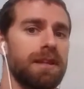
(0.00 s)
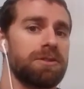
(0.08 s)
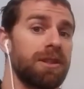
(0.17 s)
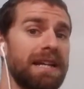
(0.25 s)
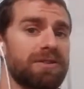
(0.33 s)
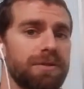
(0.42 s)

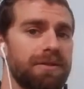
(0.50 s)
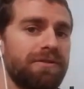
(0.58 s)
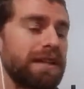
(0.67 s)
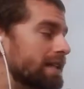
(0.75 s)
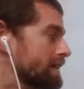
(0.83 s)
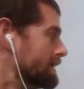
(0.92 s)
So that's for the
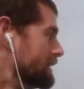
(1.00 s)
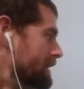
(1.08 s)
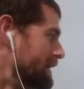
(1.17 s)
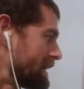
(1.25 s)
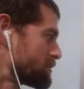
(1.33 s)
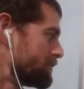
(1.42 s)
feet.
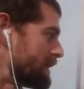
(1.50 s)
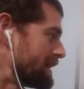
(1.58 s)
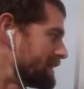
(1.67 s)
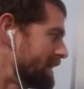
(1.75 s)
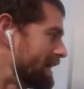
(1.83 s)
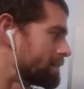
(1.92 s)
Next, we've
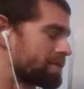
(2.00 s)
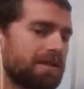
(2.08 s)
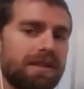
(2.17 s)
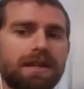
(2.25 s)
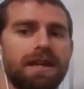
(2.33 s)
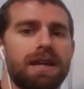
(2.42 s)
got the
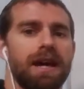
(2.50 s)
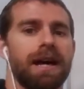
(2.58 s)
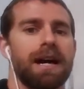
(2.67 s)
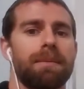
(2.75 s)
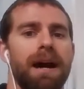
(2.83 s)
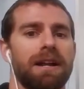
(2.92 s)
hips.
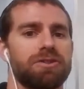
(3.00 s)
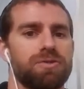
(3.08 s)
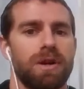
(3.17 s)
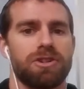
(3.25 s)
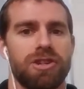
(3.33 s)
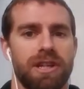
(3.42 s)
I just
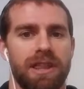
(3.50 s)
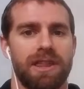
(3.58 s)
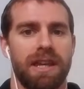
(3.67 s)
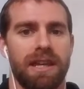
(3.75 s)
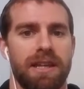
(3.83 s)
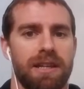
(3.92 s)
want you to
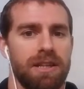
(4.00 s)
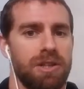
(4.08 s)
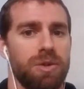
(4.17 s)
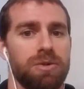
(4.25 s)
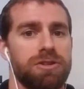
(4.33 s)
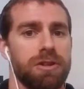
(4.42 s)
think,
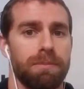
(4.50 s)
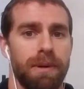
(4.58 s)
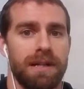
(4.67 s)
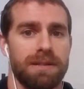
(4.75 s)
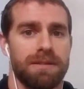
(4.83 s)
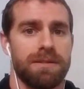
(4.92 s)
use your
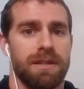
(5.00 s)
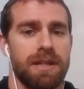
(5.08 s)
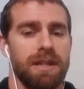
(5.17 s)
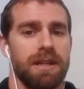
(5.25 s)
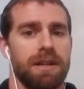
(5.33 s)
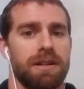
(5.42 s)
buns.
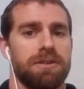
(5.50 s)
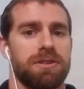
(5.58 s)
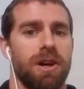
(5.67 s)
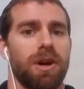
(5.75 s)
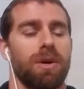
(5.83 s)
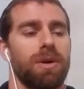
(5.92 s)

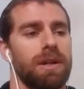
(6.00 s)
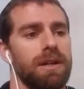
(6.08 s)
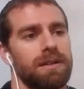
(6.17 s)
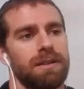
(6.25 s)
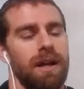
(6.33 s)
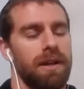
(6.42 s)

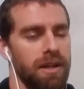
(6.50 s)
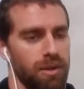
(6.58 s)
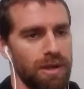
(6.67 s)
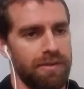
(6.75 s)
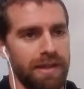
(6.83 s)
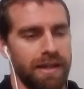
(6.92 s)
So
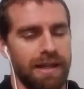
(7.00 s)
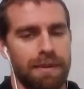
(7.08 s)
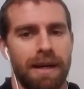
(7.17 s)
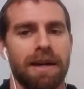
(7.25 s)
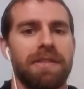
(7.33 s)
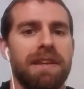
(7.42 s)
another way of thinking
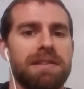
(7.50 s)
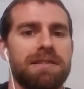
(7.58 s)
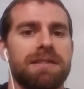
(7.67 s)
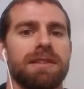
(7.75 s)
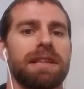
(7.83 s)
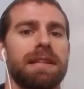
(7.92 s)
about
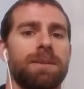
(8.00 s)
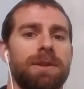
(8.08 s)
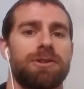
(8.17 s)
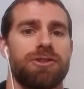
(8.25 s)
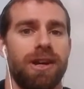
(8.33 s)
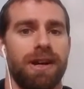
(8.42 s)
this, lead
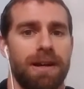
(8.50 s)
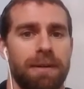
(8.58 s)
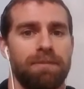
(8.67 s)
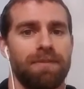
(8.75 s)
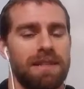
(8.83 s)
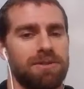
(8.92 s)
with your junk.
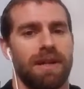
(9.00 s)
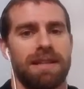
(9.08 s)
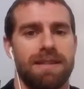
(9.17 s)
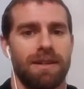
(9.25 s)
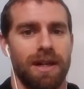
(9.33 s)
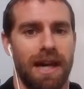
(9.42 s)
That's what
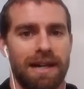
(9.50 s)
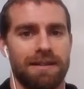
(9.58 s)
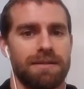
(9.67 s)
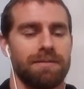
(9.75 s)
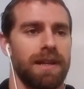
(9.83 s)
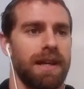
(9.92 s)
I tell
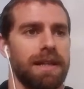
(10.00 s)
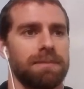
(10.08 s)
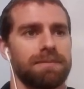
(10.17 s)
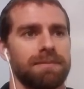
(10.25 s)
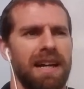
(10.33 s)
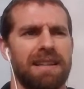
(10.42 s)
guys.
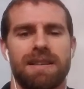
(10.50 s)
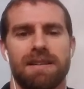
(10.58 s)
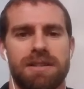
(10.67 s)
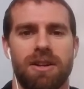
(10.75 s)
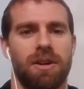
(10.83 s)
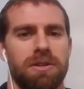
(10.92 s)
I
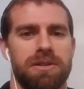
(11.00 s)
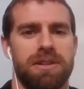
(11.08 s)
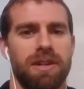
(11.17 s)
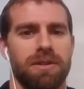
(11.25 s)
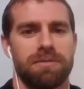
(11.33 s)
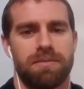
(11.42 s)
tell it to girls
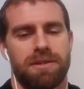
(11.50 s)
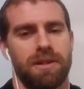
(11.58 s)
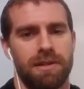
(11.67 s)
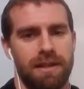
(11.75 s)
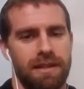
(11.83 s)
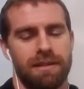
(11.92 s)
too,
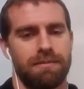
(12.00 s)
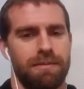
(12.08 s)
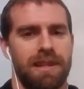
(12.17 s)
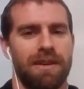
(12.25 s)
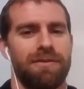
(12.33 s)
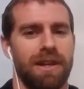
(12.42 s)
so
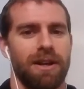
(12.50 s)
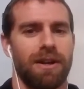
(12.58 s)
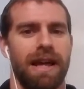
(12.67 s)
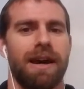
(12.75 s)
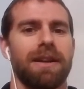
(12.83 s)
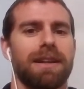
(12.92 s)
they
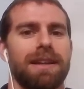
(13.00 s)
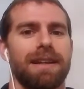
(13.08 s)
figure it out.